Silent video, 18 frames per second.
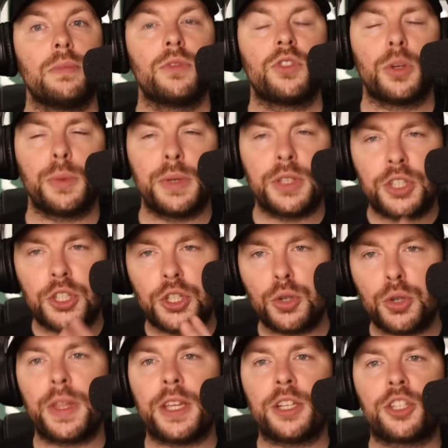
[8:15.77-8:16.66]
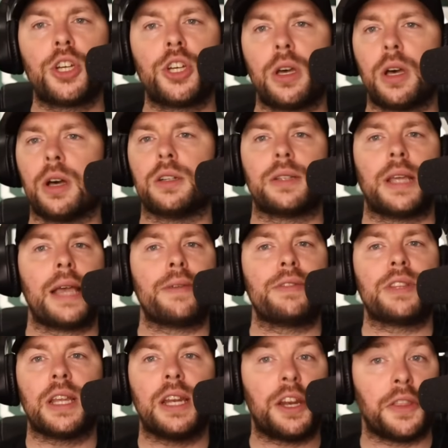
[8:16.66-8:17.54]
So until they're charged, they
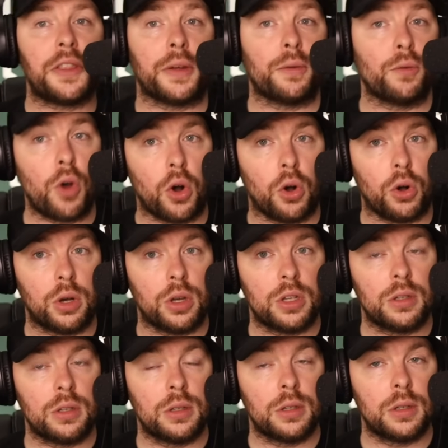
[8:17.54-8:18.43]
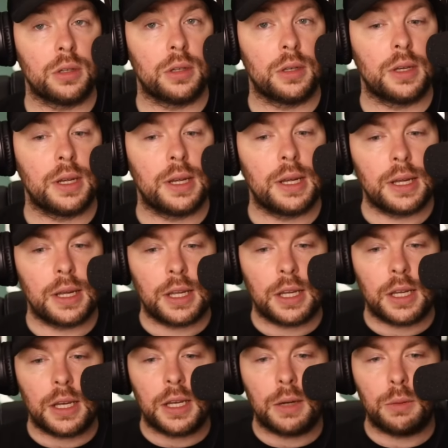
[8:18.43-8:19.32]
haven't done anything wrong.
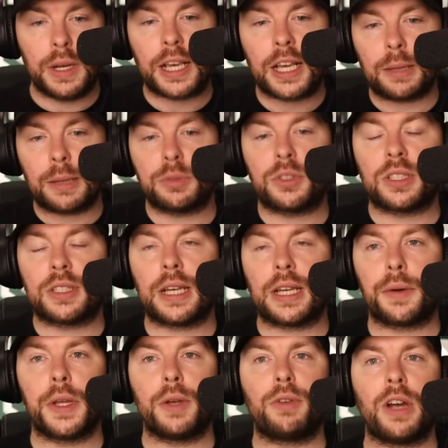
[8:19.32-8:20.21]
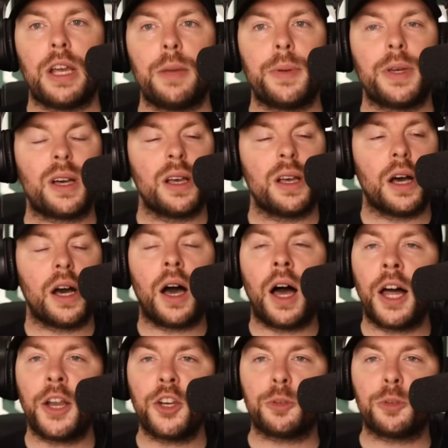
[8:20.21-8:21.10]
When it comes to Saudi Arabia,
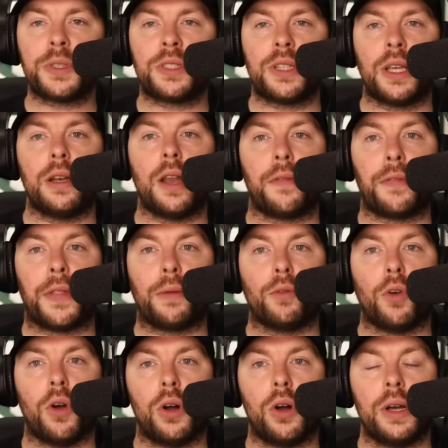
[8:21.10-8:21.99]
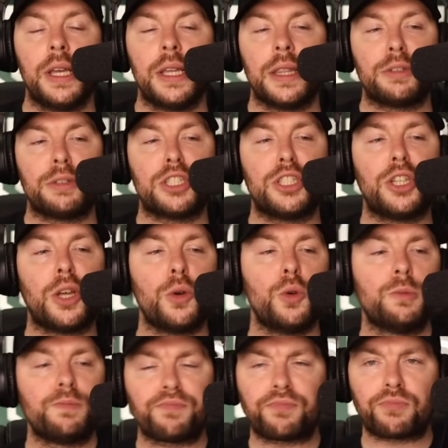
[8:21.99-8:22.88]
one hundred percent nothing wrong. There is
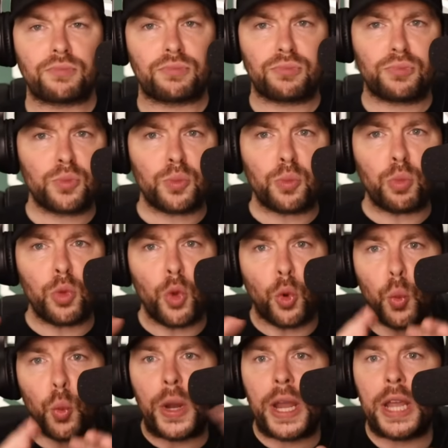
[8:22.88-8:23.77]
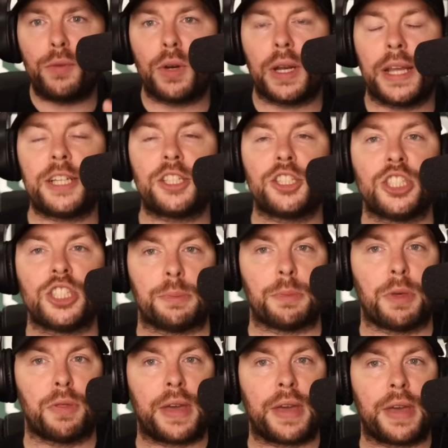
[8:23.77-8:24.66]
no weird
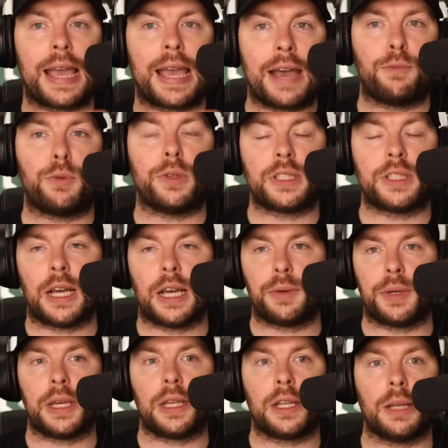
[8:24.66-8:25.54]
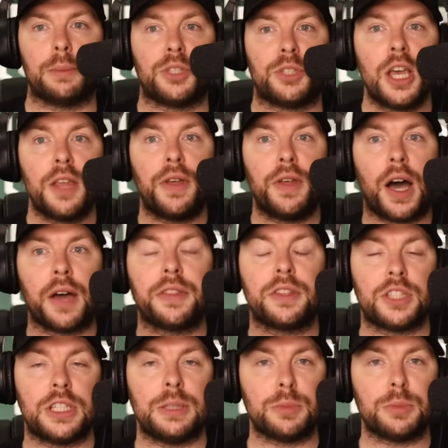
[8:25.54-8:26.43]
relationship that they have with Saudi clubs that
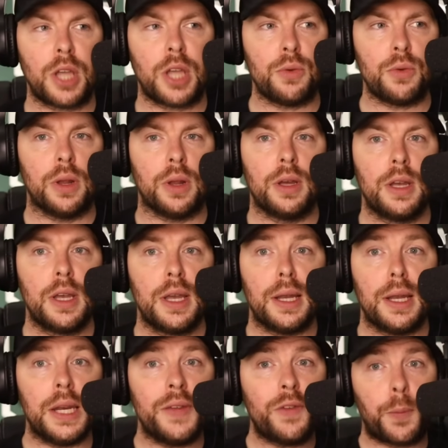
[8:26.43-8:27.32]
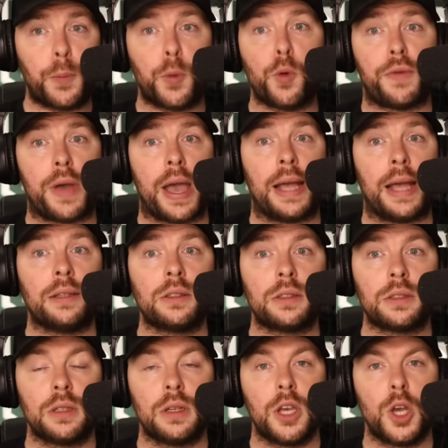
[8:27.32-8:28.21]
other teams don't. Liverpool
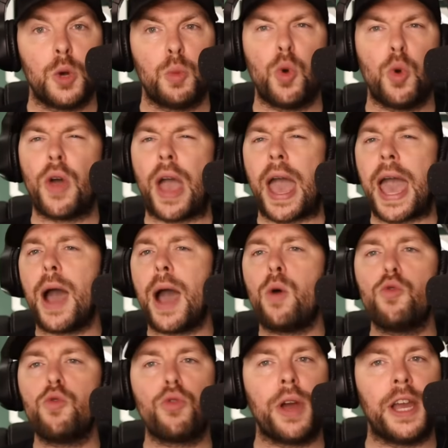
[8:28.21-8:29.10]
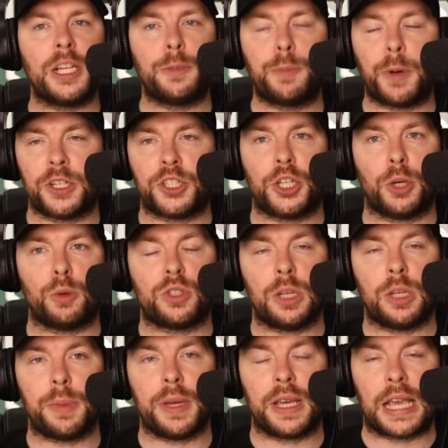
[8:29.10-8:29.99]
fans were outraged by
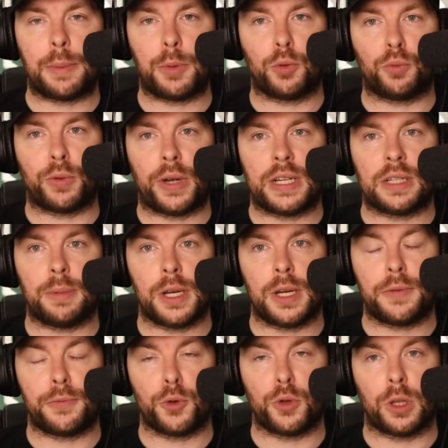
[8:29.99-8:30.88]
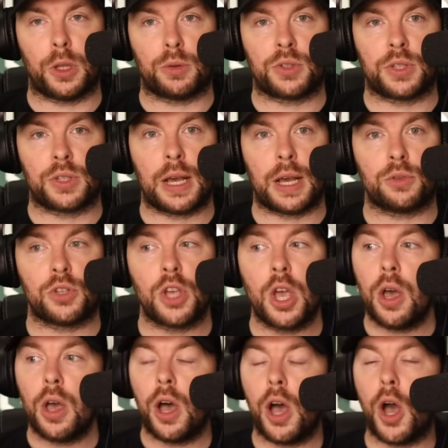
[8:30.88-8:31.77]
Chelsea being able to raise money through those sales,
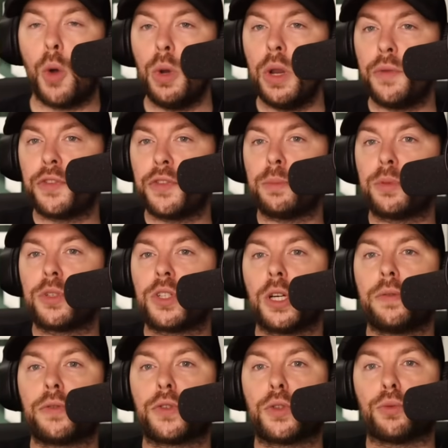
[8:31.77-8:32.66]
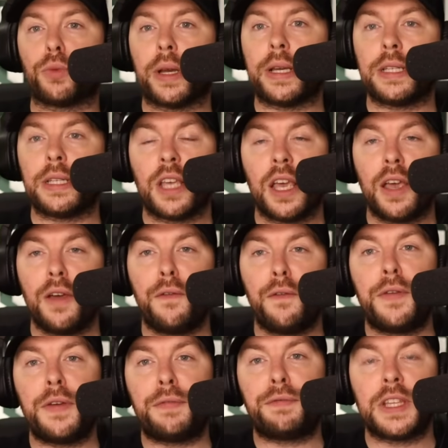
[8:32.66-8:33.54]
only for themselves to raise
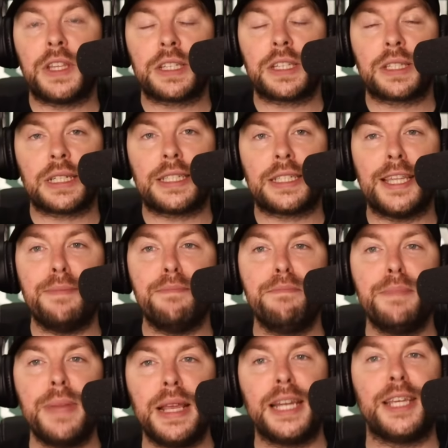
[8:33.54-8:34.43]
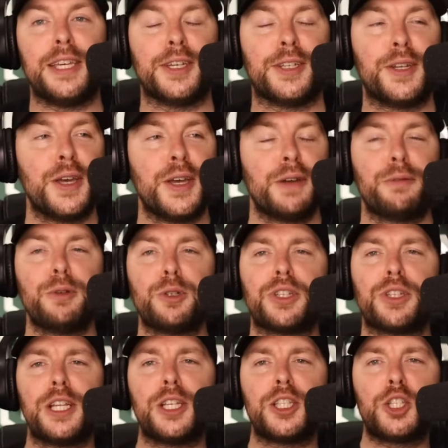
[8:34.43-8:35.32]
fifty to sixty million through
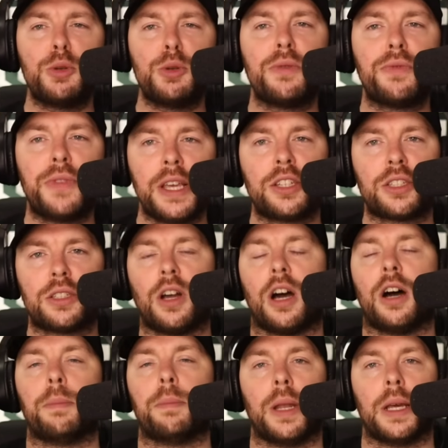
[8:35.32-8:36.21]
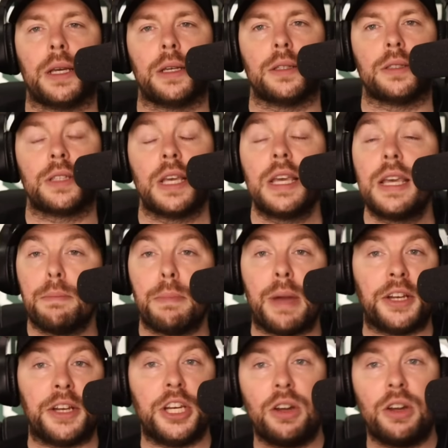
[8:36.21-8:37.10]
selling two of their star players.
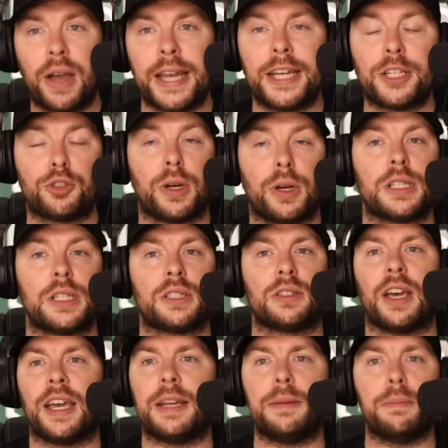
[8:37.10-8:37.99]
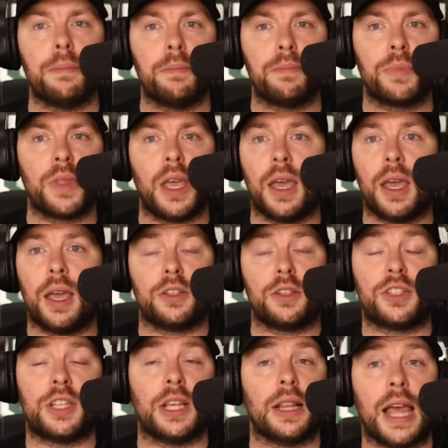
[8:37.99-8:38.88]
Man United tried to sign, uh,
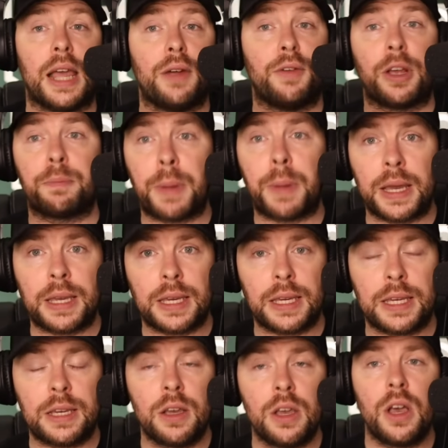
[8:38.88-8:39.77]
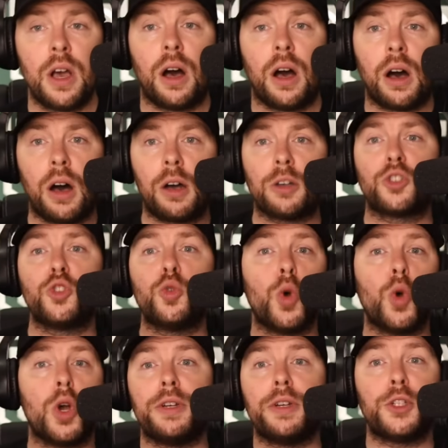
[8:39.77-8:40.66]
sell Eric Bailly.
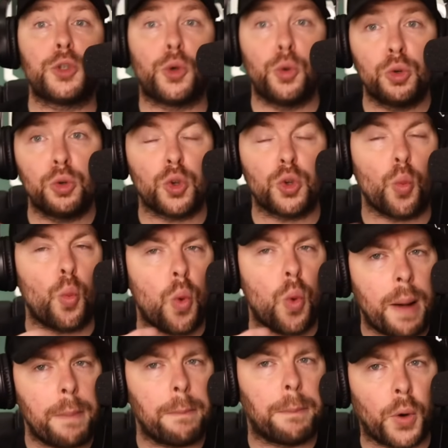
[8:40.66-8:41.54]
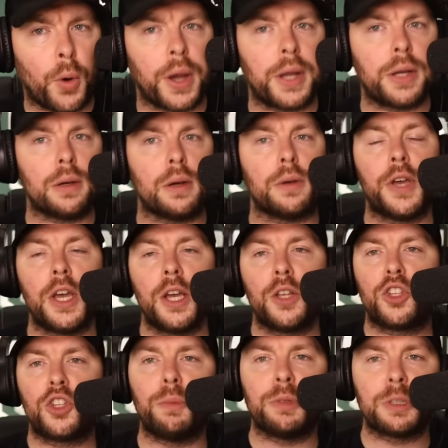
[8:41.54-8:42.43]
Arsenal were in talks at one point of
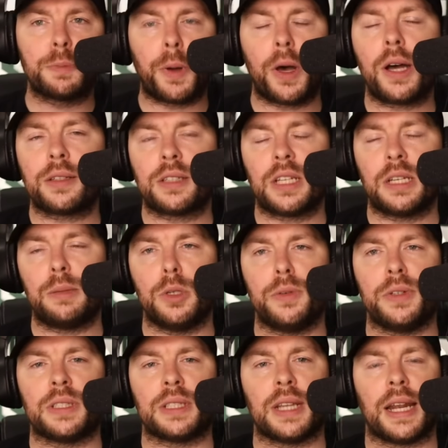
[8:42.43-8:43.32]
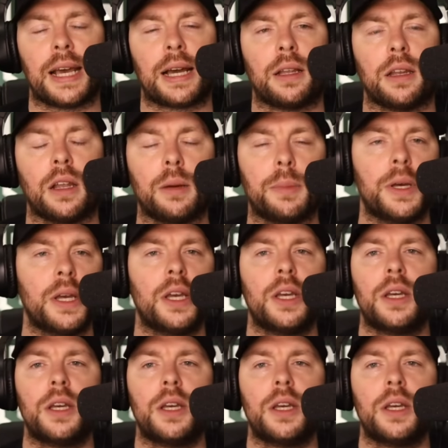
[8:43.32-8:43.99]
Thomas Partey moving to that club.